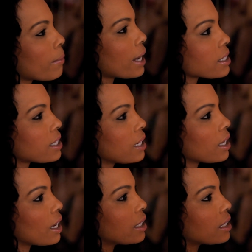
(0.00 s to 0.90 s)
at Magic
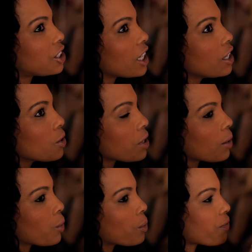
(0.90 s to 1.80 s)
City, and she knew
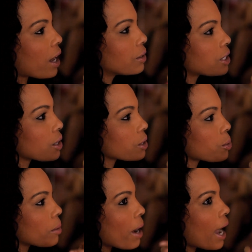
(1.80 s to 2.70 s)
that we were following each other on
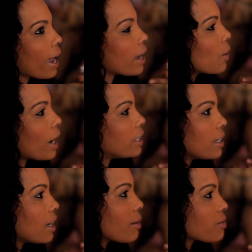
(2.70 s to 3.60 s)
Twitter, but I had no
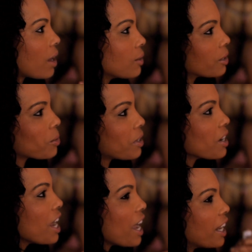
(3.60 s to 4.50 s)
idea that I was following her on Twitter.
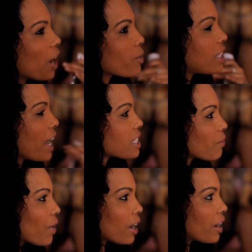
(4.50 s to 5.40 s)
And I was
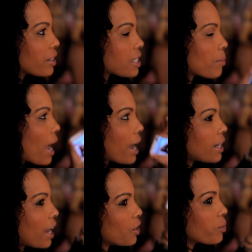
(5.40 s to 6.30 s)
dancing for her. Some guy
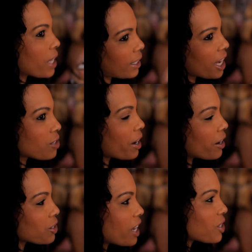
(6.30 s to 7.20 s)
that I know was like, dance for
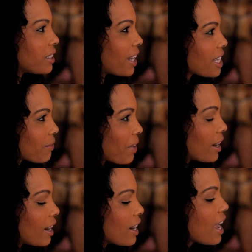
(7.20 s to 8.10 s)
her. So I started dancing for
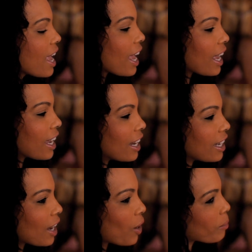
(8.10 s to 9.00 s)
her,
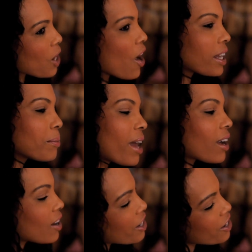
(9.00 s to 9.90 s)
and I'm talking. I'm
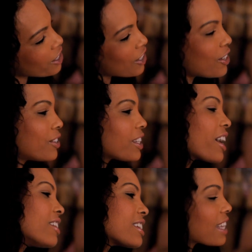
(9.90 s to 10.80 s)
like, oh, you're cute.
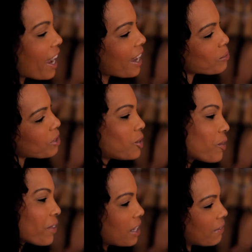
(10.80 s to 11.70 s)
Your hair looks nice. What do you
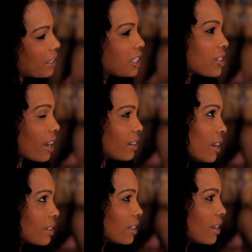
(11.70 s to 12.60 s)
do for a living? She was like,
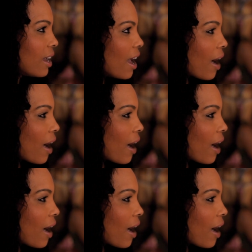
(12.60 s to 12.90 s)
nothing. I